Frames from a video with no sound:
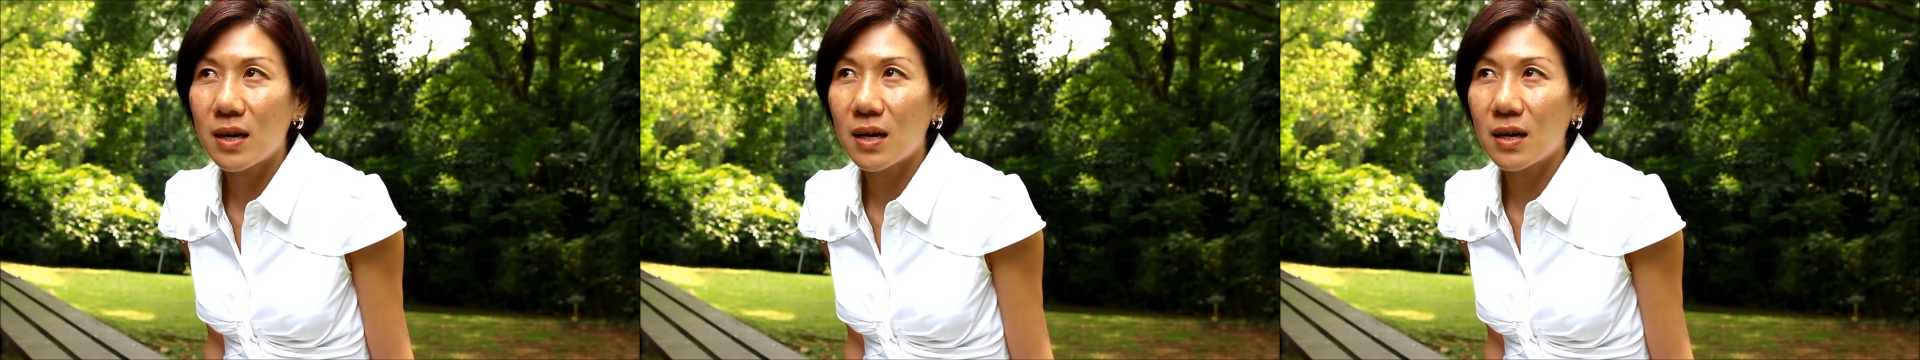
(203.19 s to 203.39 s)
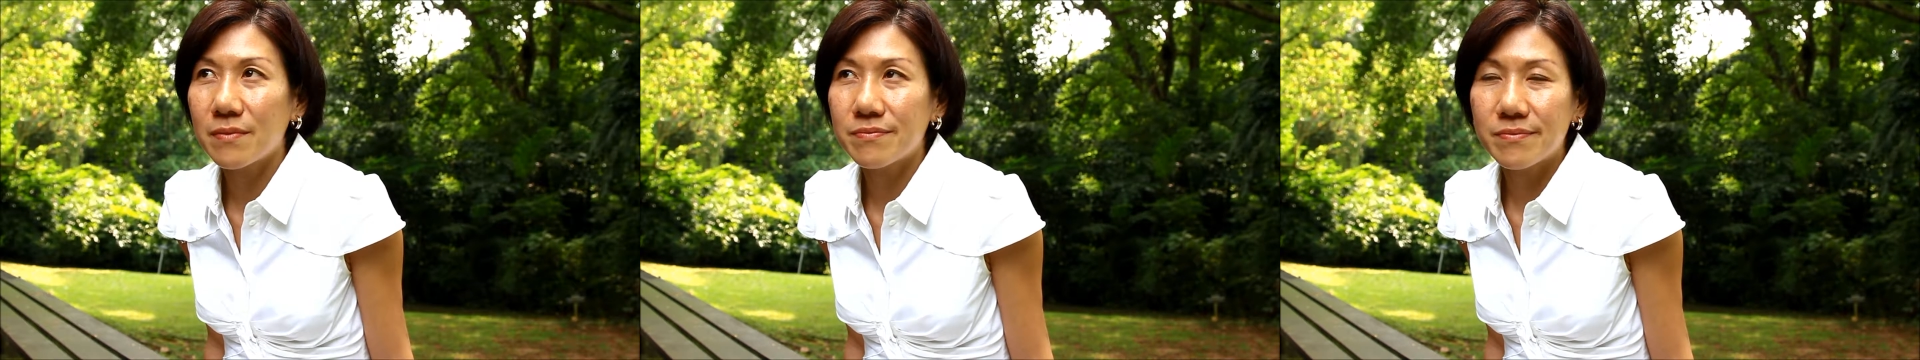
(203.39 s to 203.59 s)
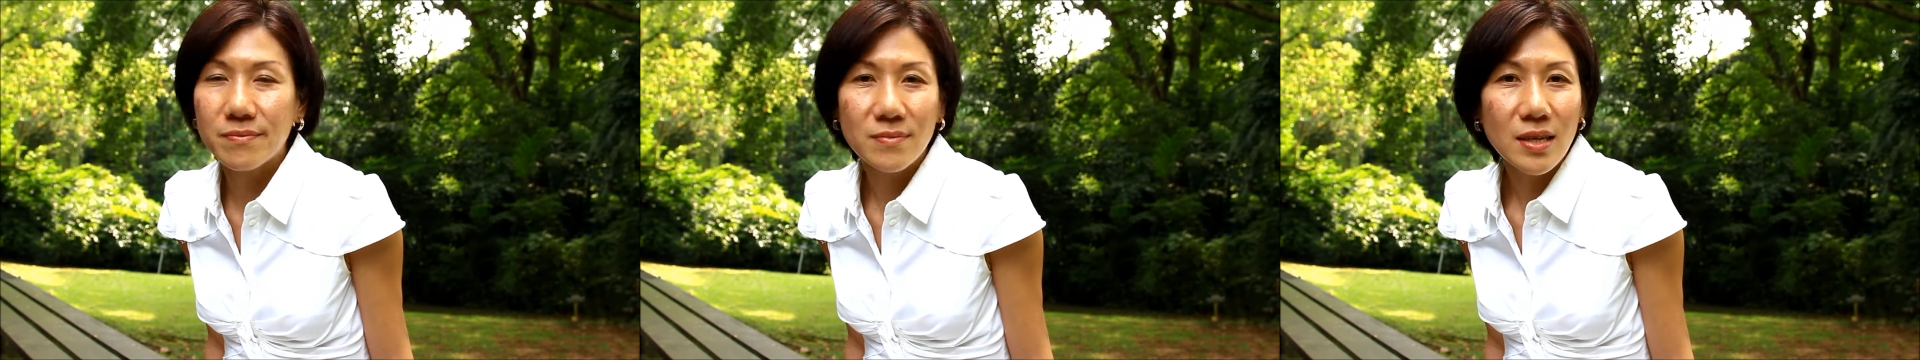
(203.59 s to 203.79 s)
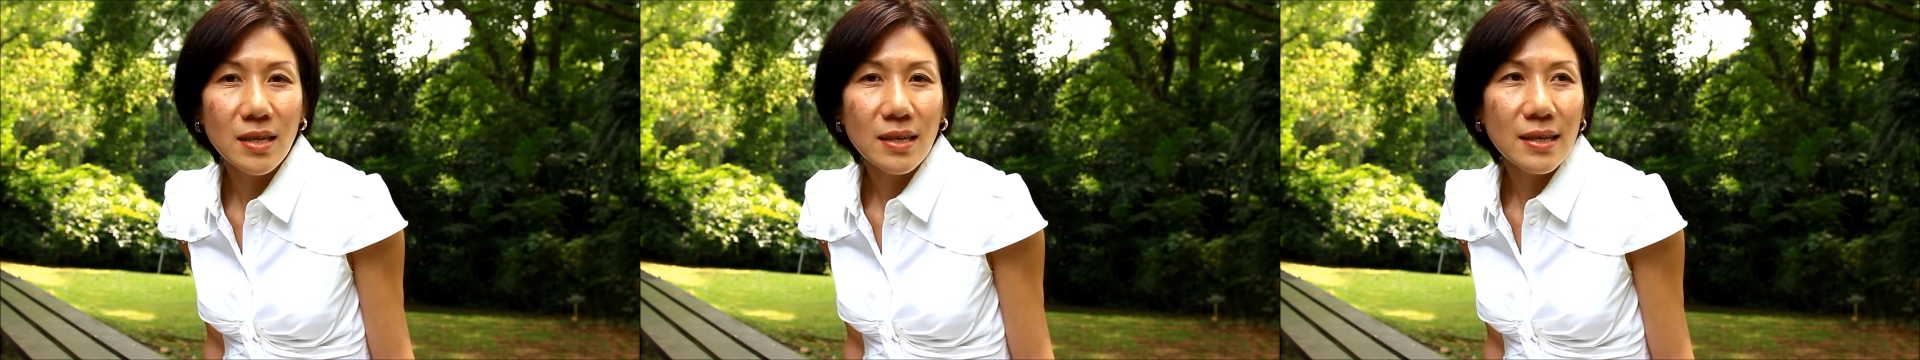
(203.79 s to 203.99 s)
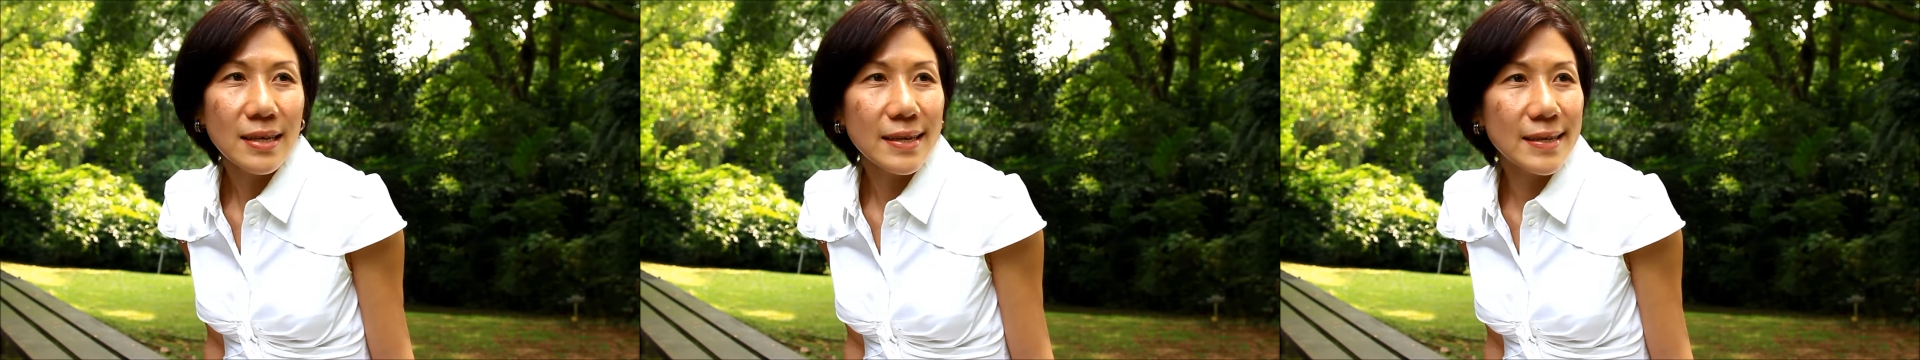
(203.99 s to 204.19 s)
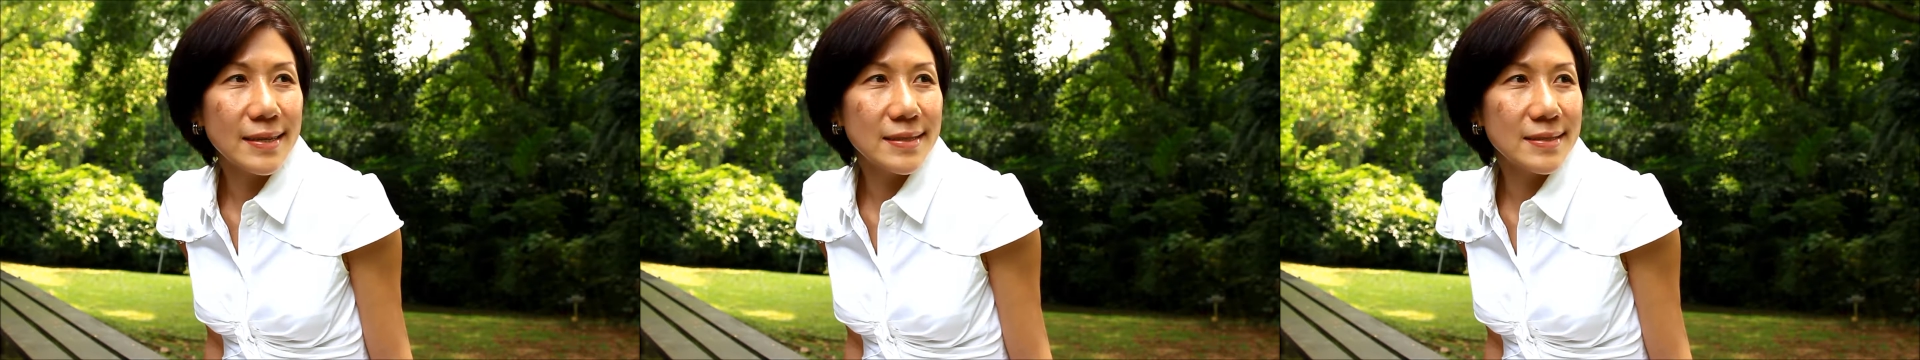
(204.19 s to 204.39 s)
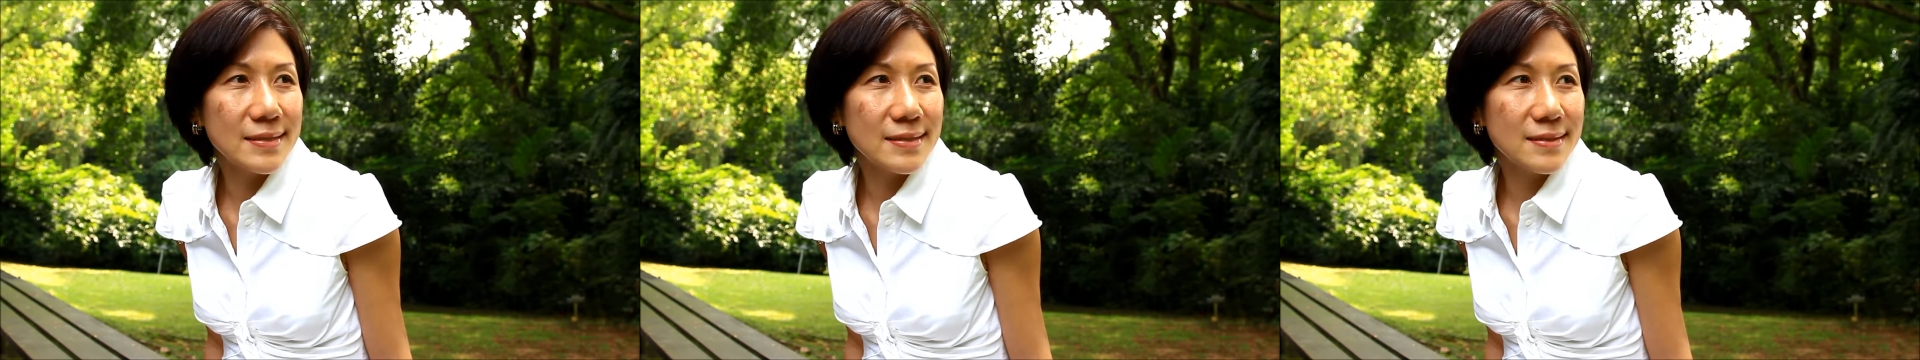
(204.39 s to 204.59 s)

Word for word: um, it